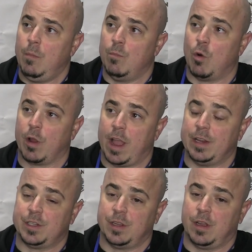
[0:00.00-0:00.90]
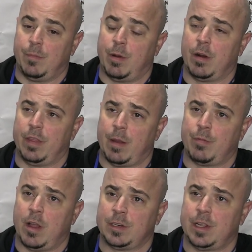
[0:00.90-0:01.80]
more guys a part of that
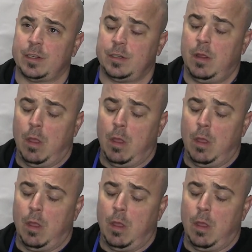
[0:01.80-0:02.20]
process.